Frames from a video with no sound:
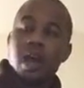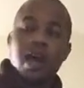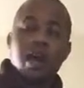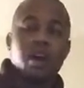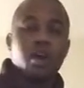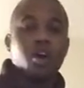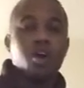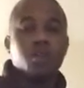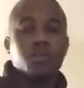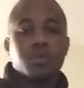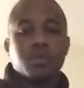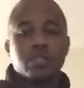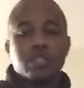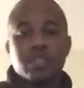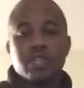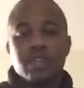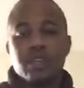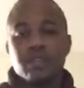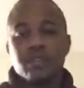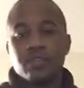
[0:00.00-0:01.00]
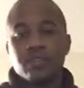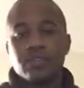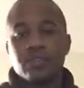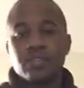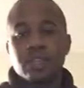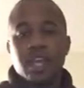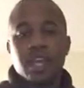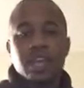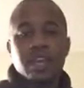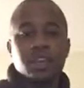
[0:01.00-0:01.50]
I always leave a
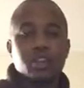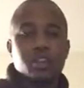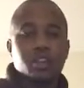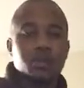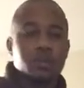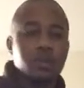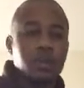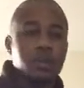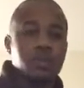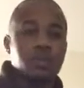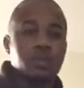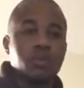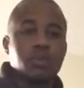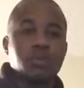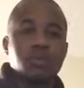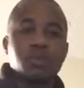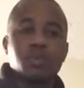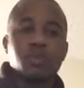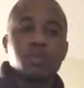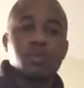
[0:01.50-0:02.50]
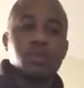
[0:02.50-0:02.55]
stain on people,